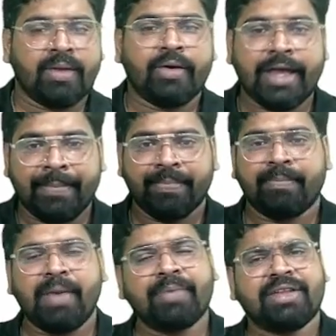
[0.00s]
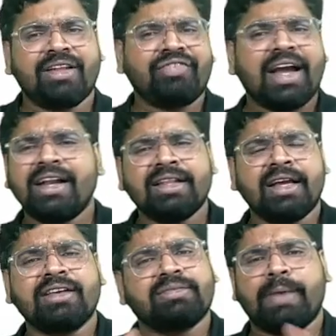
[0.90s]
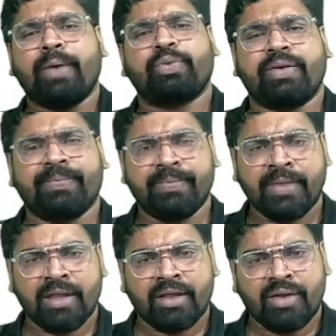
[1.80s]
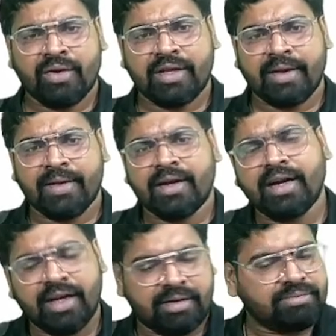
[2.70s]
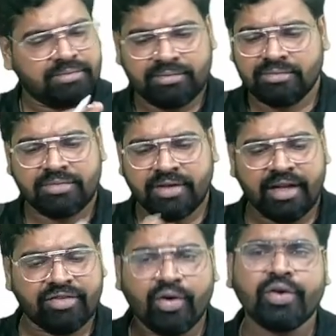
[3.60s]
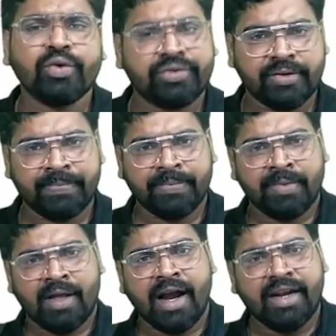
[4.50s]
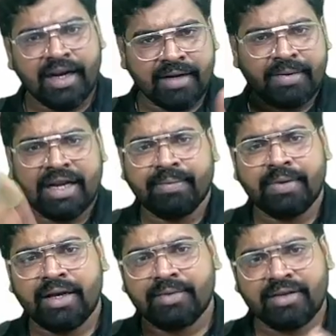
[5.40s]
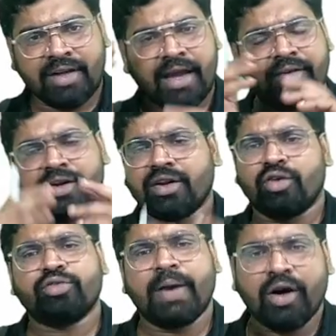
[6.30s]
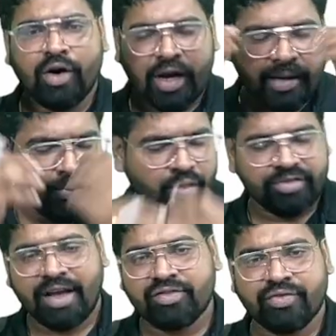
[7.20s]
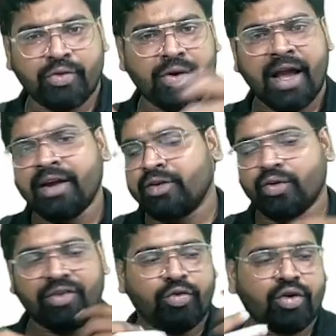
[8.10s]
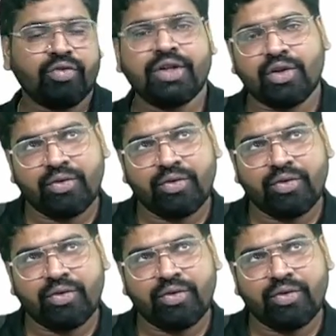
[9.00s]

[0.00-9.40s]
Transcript: Okay, biopsy. The final thing is biopsy. Okay, cut it. There's no use. I did a breakup time test. I did Rose Bengal. I bought a saxophone. I took a photo with you